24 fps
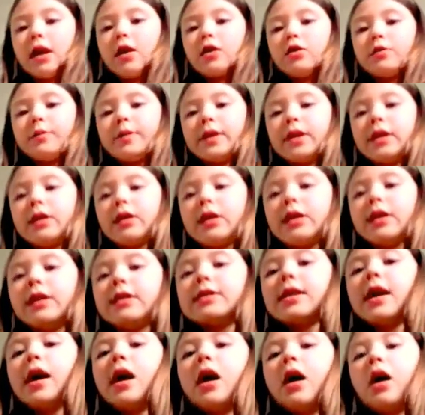how big it
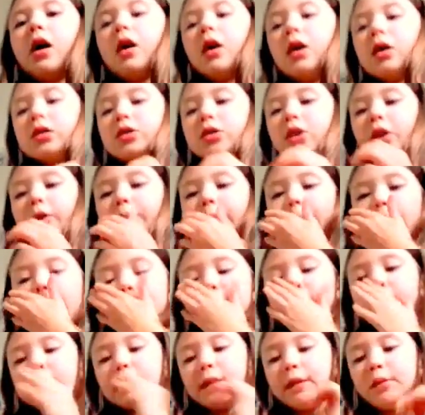is. So
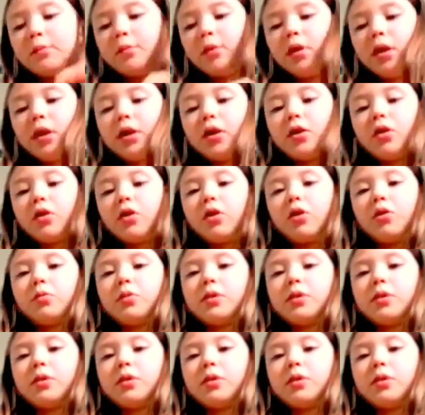basically, what I got